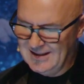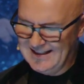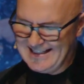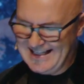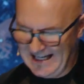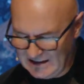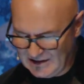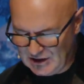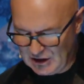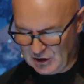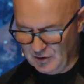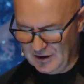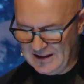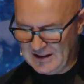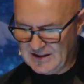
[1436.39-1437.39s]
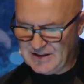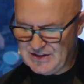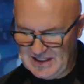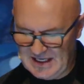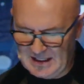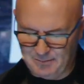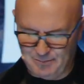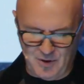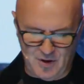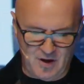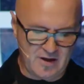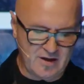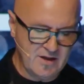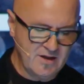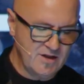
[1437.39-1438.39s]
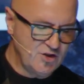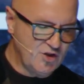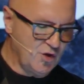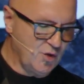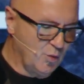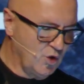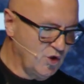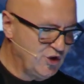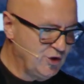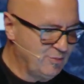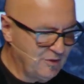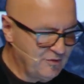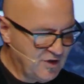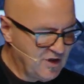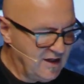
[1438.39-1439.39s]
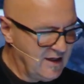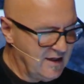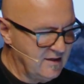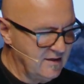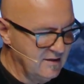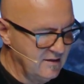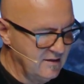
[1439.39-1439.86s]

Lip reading: consecrated, set apart to the worship of God.